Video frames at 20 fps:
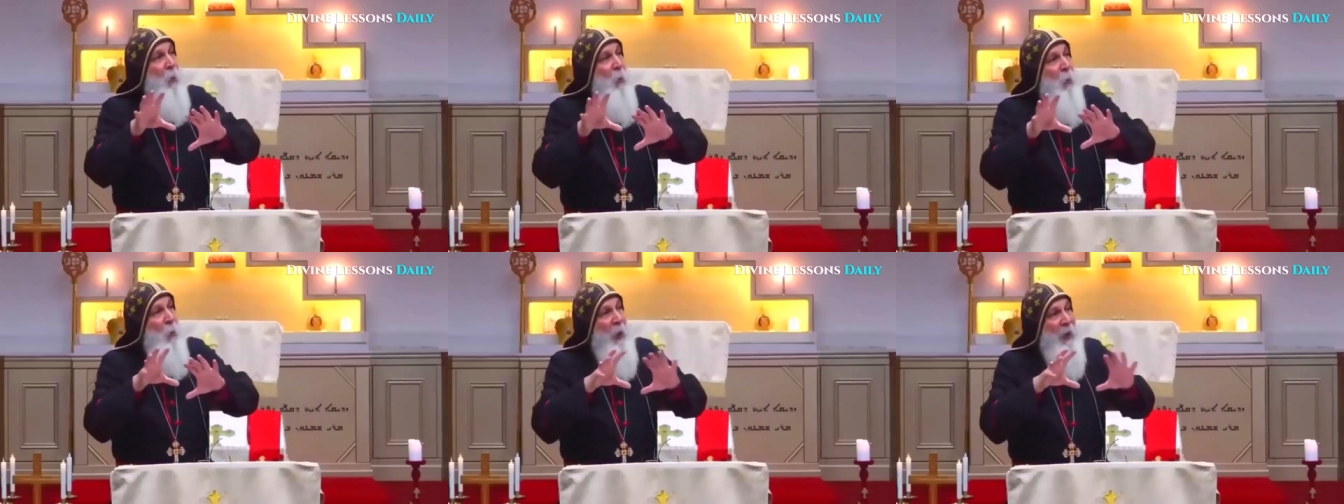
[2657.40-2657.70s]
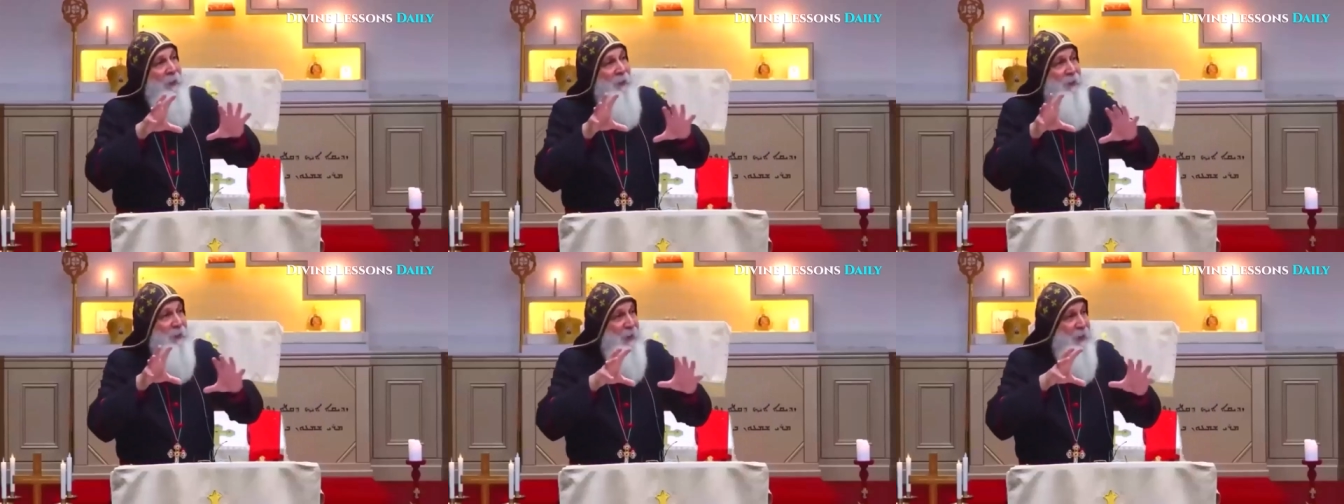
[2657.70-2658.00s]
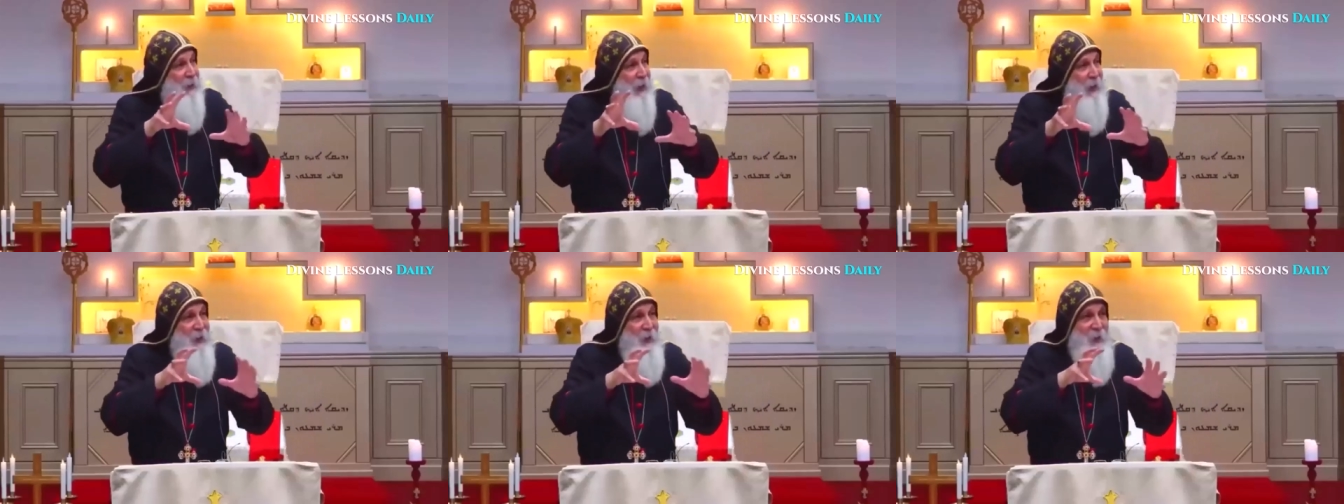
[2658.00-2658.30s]
what
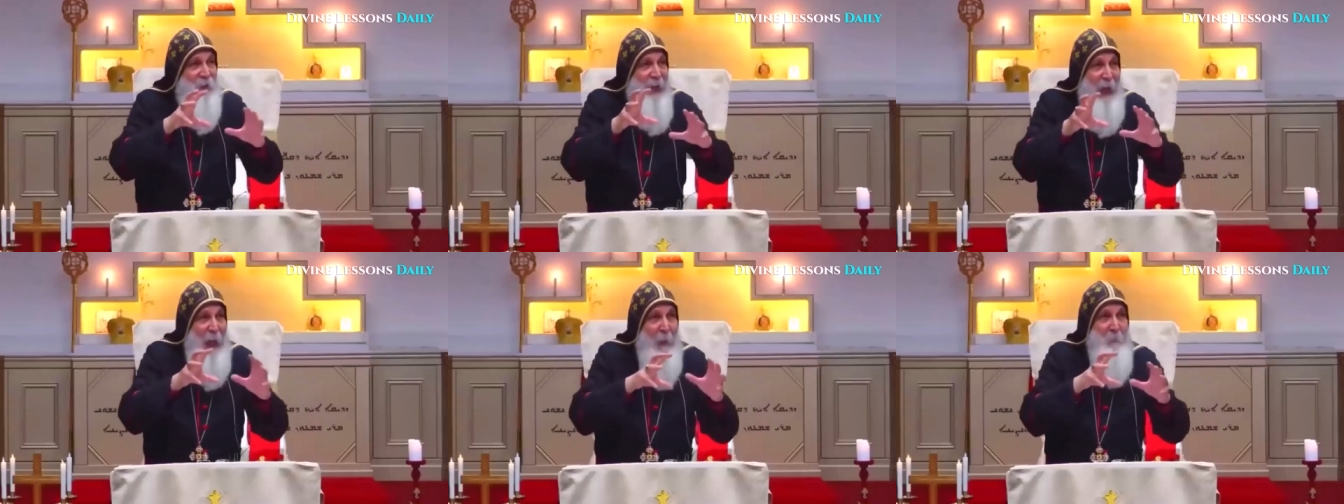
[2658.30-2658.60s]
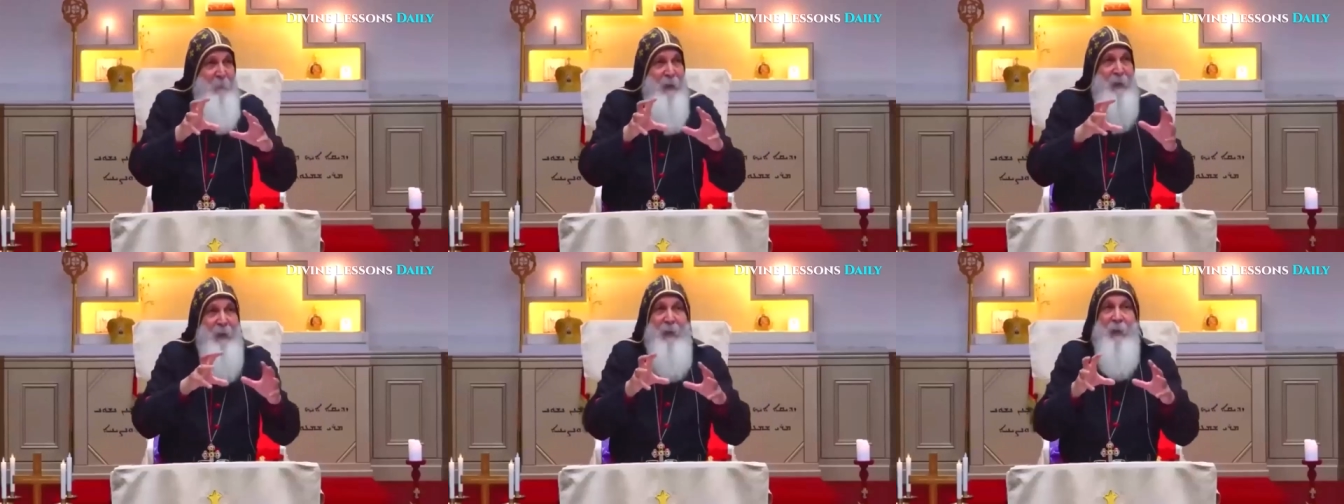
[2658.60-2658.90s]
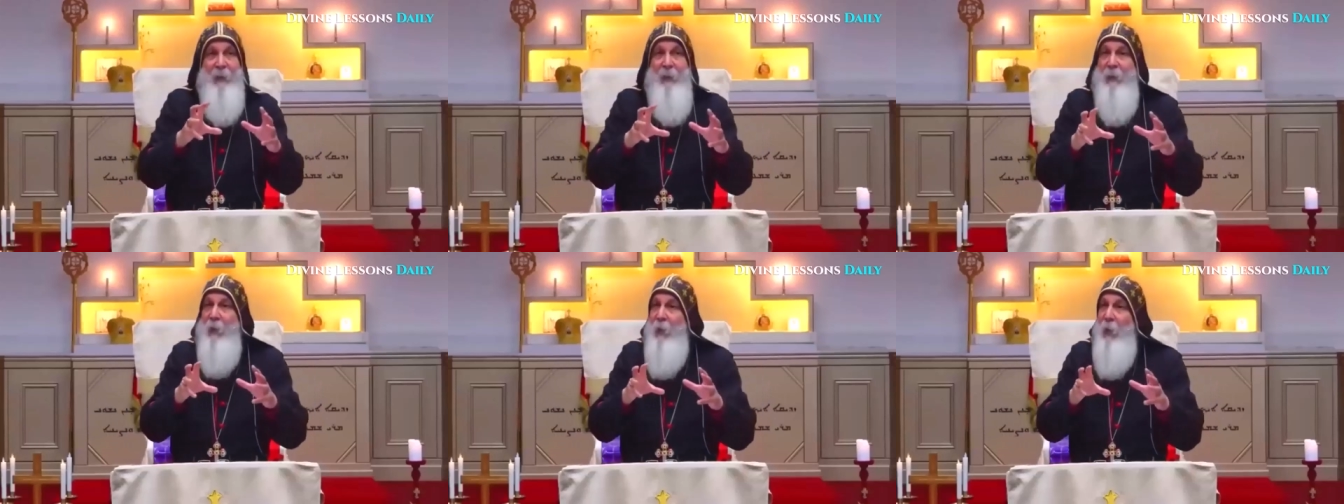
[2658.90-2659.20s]
is
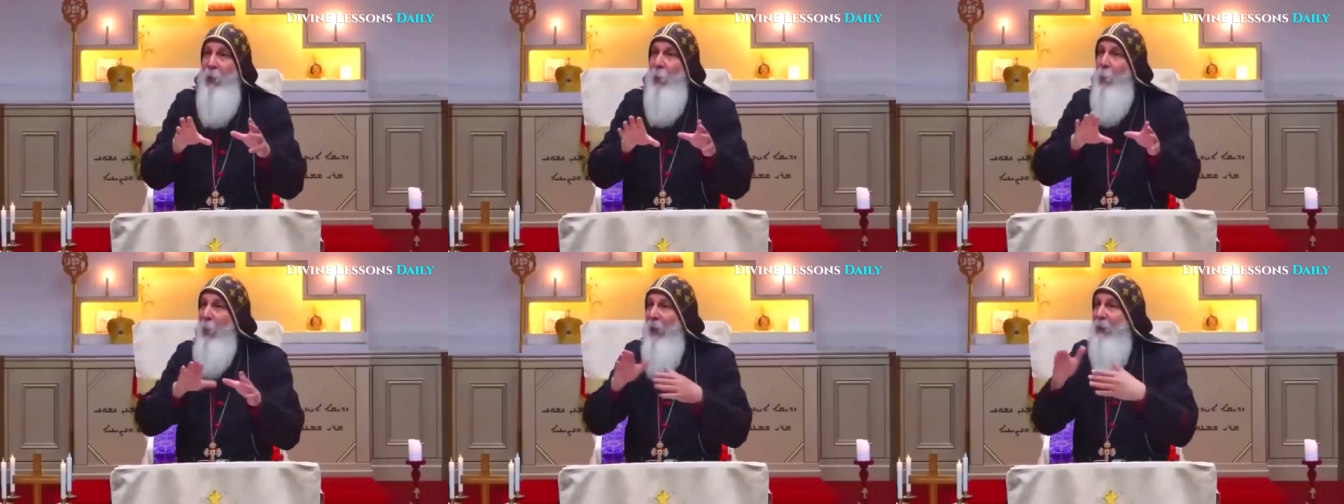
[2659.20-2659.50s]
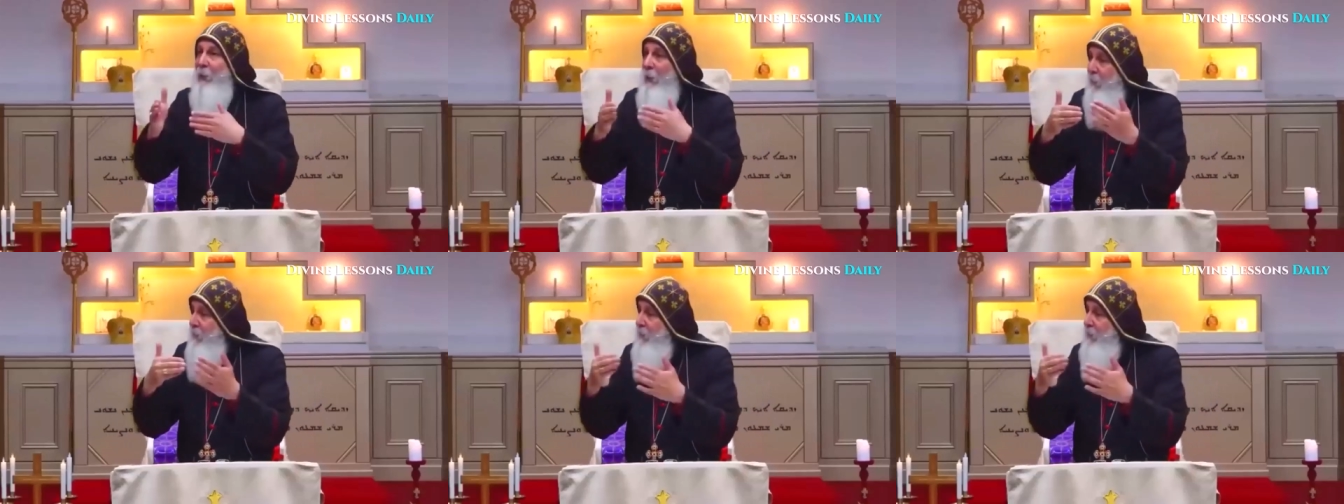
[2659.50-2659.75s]
happening, what